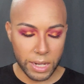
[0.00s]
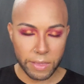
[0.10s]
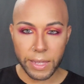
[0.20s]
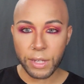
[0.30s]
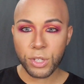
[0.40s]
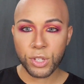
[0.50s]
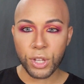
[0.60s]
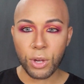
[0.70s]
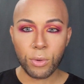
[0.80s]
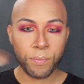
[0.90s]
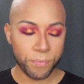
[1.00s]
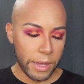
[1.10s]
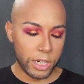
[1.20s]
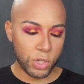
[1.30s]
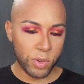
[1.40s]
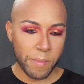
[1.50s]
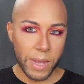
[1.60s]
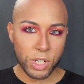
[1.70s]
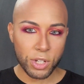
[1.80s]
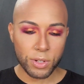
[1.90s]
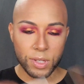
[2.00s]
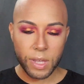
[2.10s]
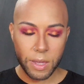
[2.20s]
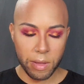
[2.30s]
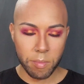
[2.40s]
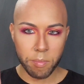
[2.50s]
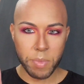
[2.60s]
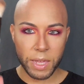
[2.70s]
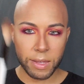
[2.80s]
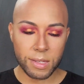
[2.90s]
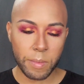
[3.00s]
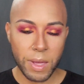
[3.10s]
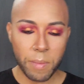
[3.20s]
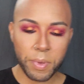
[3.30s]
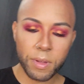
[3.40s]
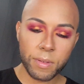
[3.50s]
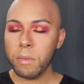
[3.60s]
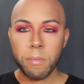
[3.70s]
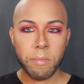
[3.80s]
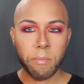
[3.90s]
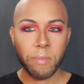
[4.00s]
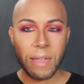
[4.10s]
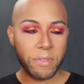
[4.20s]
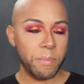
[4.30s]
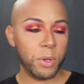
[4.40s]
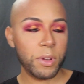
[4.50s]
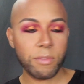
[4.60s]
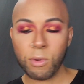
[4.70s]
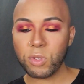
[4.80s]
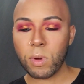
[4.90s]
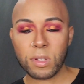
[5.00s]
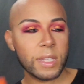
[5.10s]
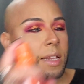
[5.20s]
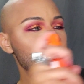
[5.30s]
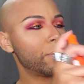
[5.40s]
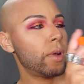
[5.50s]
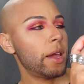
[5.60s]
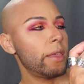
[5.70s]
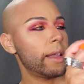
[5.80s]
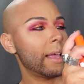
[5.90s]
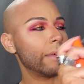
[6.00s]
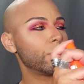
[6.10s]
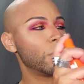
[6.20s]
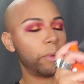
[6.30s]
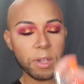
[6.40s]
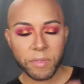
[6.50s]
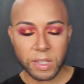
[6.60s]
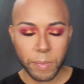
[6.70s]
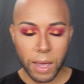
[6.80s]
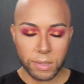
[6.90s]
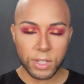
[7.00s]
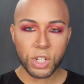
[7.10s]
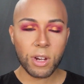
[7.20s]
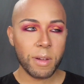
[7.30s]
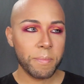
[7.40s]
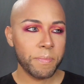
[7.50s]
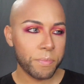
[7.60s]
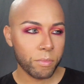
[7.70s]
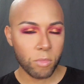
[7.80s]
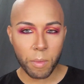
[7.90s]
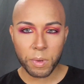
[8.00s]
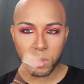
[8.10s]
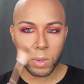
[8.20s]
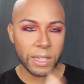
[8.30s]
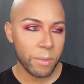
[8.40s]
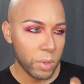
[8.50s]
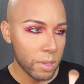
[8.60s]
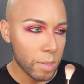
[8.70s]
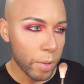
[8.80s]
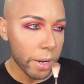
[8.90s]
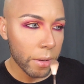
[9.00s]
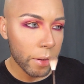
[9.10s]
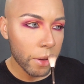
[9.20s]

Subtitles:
anything, so extreme measures. Picking some up. Maven Beauty Rosewater Setting Spray that I got from a previous BoxyCharm. Remember, the one that wouldn't spray?